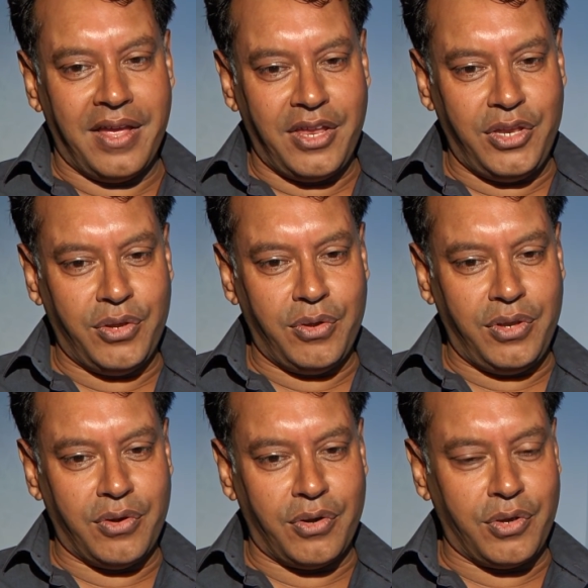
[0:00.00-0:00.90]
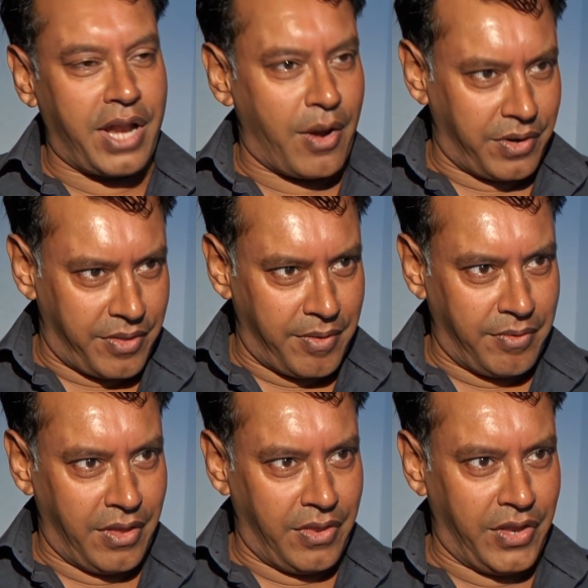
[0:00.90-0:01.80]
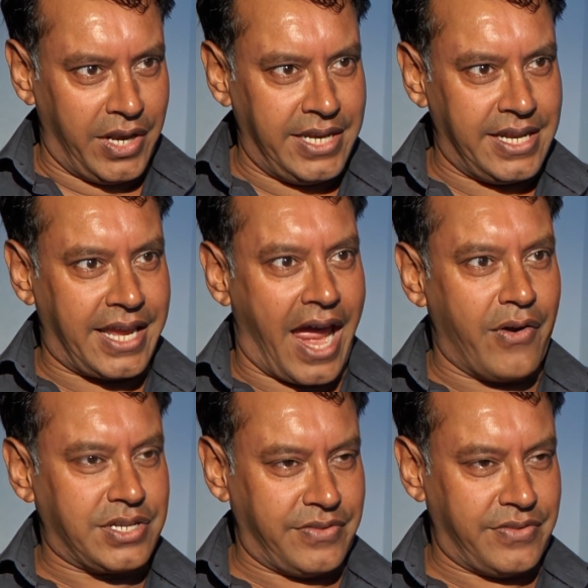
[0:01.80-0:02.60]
you're now one of the leading characters.